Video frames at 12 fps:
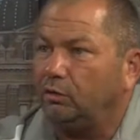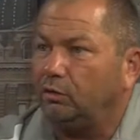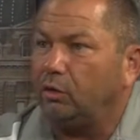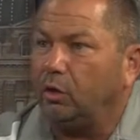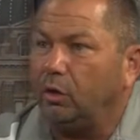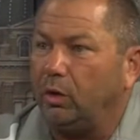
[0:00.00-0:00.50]

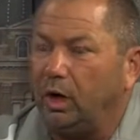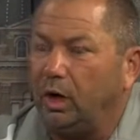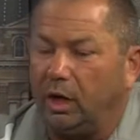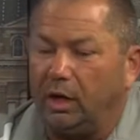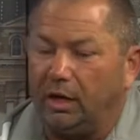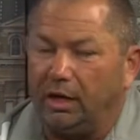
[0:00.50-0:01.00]
So
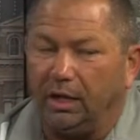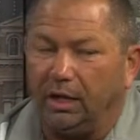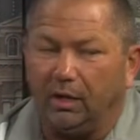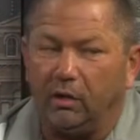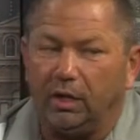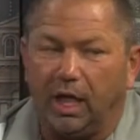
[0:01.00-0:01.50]

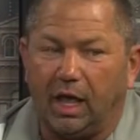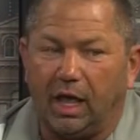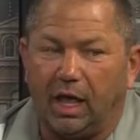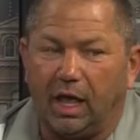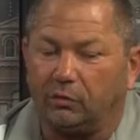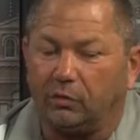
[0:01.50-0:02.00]
it only
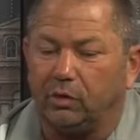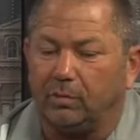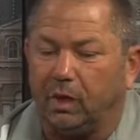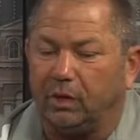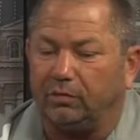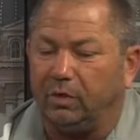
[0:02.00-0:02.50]
has a certain
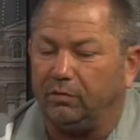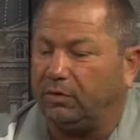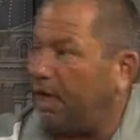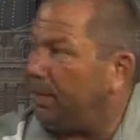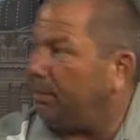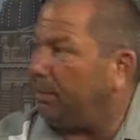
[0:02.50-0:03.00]
amount
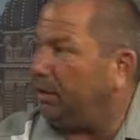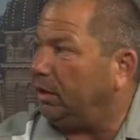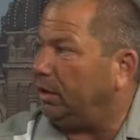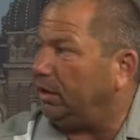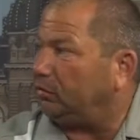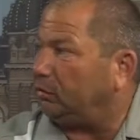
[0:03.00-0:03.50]
of
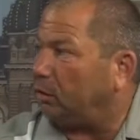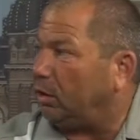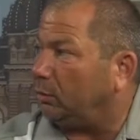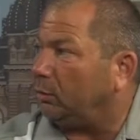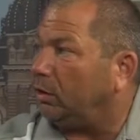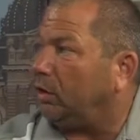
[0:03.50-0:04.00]
capability. So
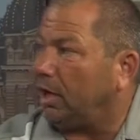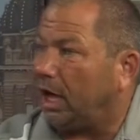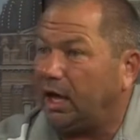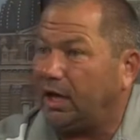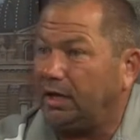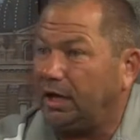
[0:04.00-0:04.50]
on a really
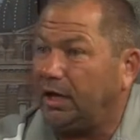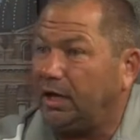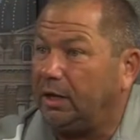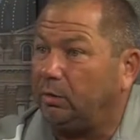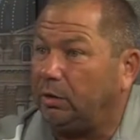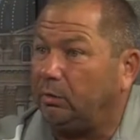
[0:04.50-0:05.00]
hot
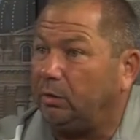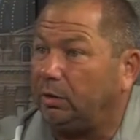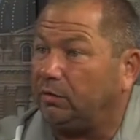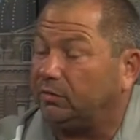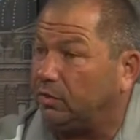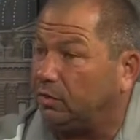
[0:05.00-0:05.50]
day,
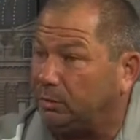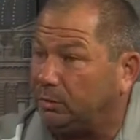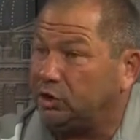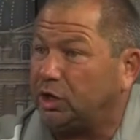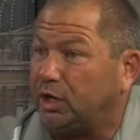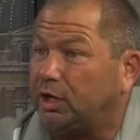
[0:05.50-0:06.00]
when the sun's
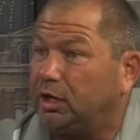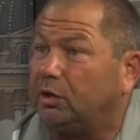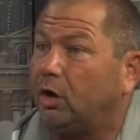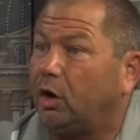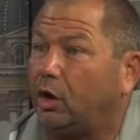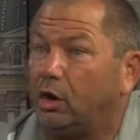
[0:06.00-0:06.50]
been shining
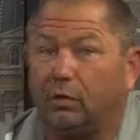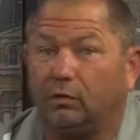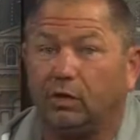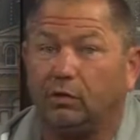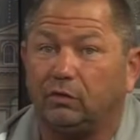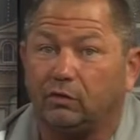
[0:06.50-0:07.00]
in the car and
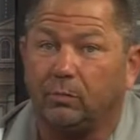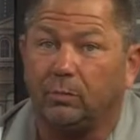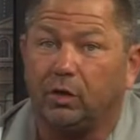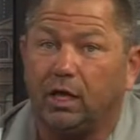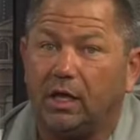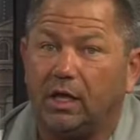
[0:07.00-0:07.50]
everything's
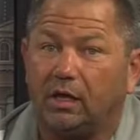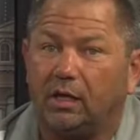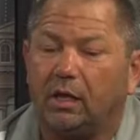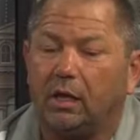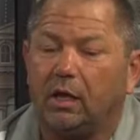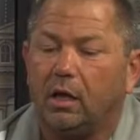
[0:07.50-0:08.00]

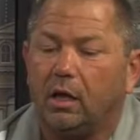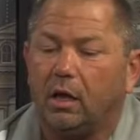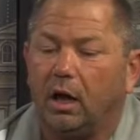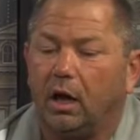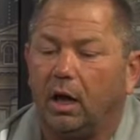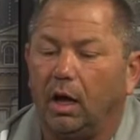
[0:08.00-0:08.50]
superheated,
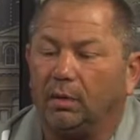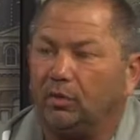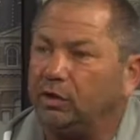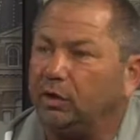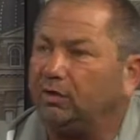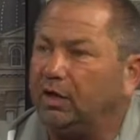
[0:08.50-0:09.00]

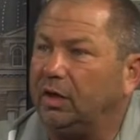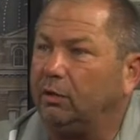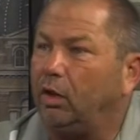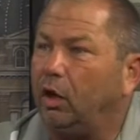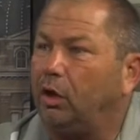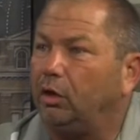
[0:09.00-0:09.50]
it's going to take
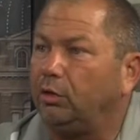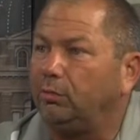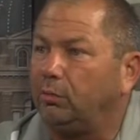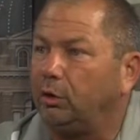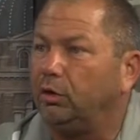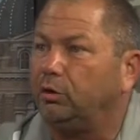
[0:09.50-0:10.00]
longer
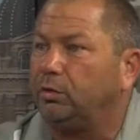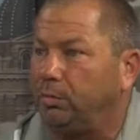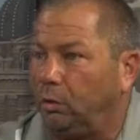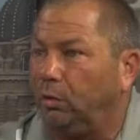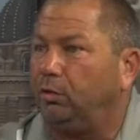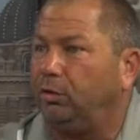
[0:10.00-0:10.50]
for it to
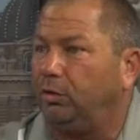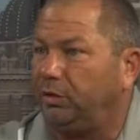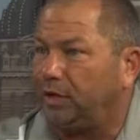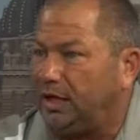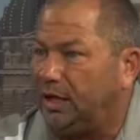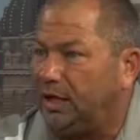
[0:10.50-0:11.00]
pull
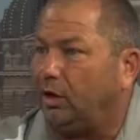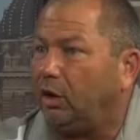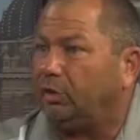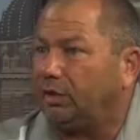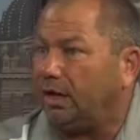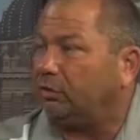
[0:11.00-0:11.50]

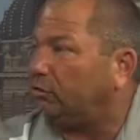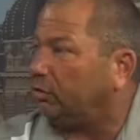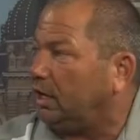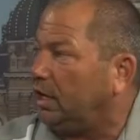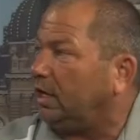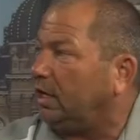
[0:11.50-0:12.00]
the
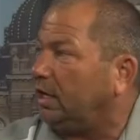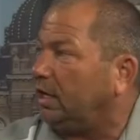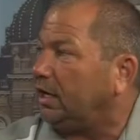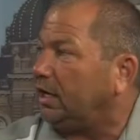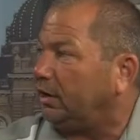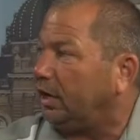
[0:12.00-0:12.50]
extra heat out
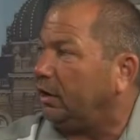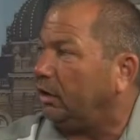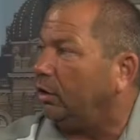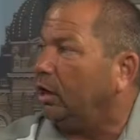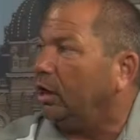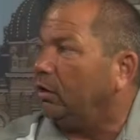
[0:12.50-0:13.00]
of that
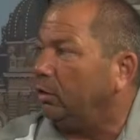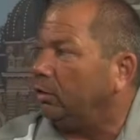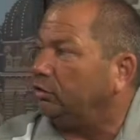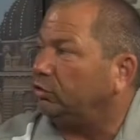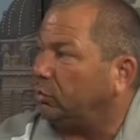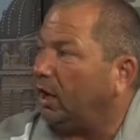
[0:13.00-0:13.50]
air,
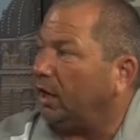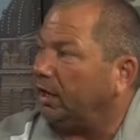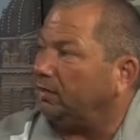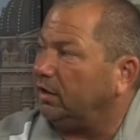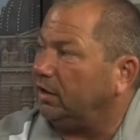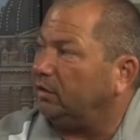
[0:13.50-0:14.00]
which is why
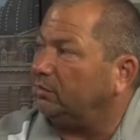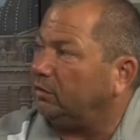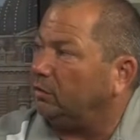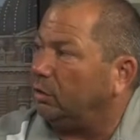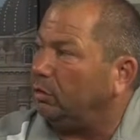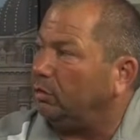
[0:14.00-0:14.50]
it
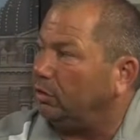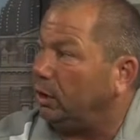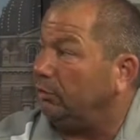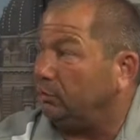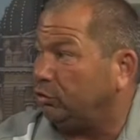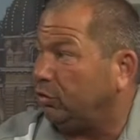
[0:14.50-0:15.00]
takes, you
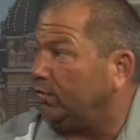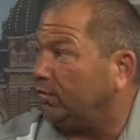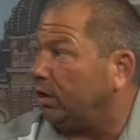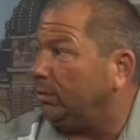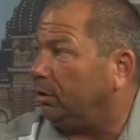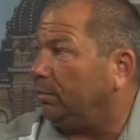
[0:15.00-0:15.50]
have to drive
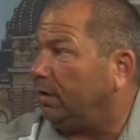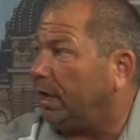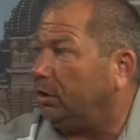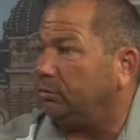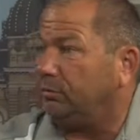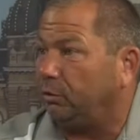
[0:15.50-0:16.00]
it a couple of
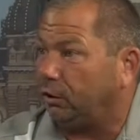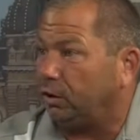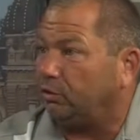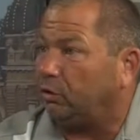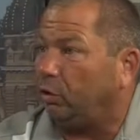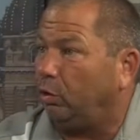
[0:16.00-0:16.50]
miles before it
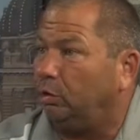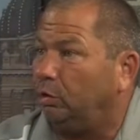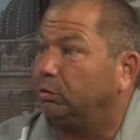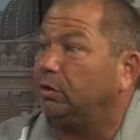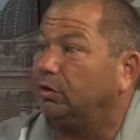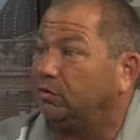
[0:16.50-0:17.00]
gets
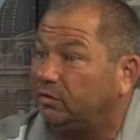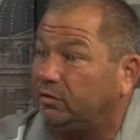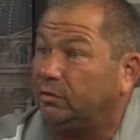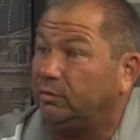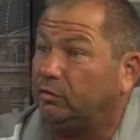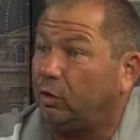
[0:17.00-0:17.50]
cold, or it doesn't
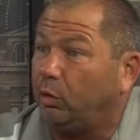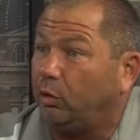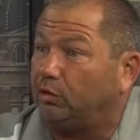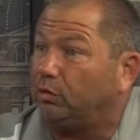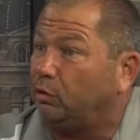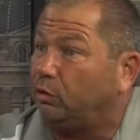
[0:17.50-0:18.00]
seem as
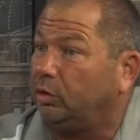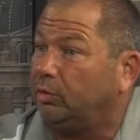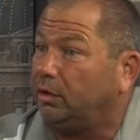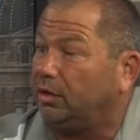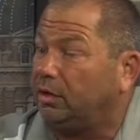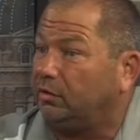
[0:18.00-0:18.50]
cold as it
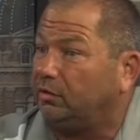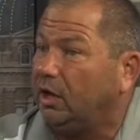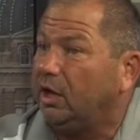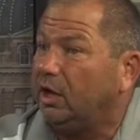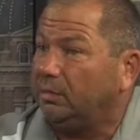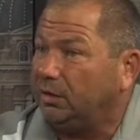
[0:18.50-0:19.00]
normally does,
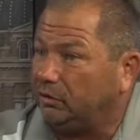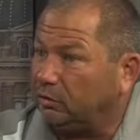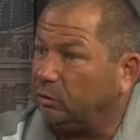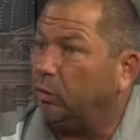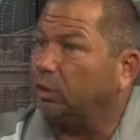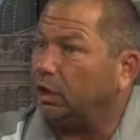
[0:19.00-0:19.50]
because
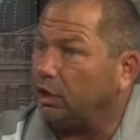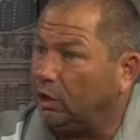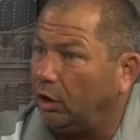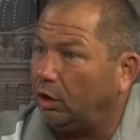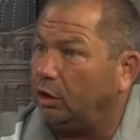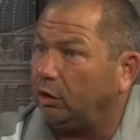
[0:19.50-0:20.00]
it's working
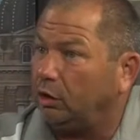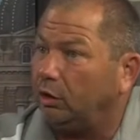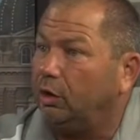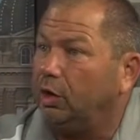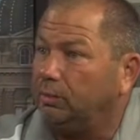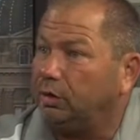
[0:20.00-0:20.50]

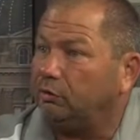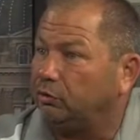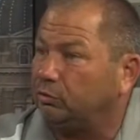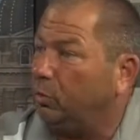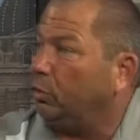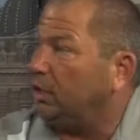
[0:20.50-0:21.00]
harder because
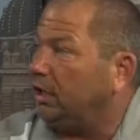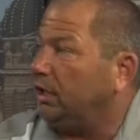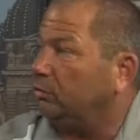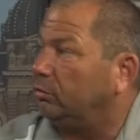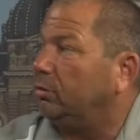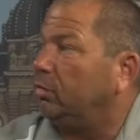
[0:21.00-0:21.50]
there's more
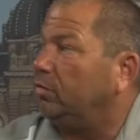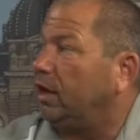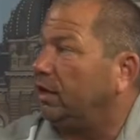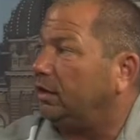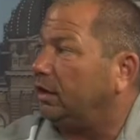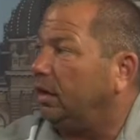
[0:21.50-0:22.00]
heat to remove
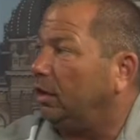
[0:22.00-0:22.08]
out of the